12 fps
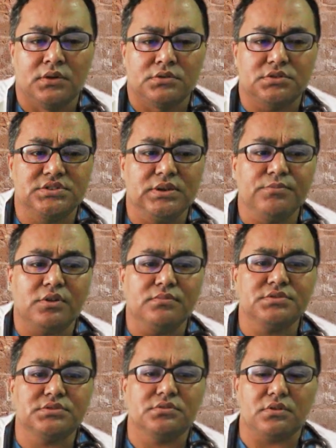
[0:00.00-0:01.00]
So
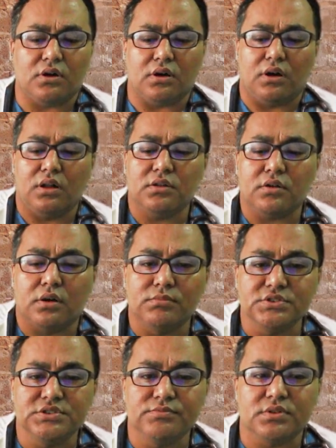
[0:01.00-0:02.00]
symptoms, all the
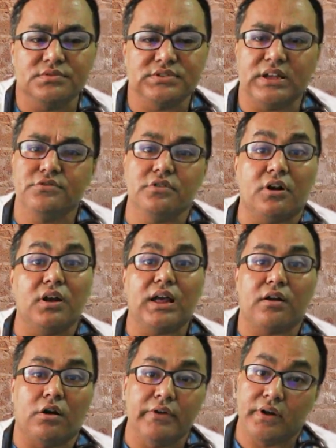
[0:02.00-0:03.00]
common symptoms signs you all
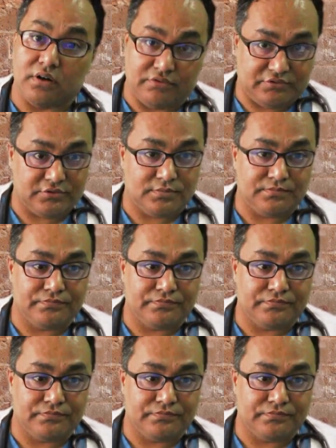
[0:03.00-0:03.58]
are aware of.